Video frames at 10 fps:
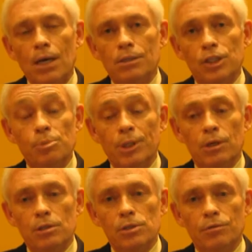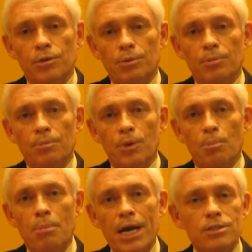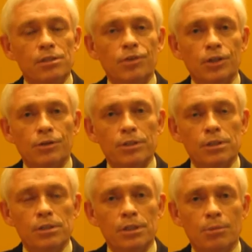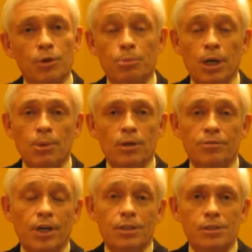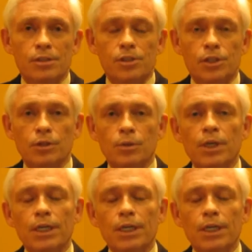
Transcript: just because of the massive increase in the number of mobile devices, you know.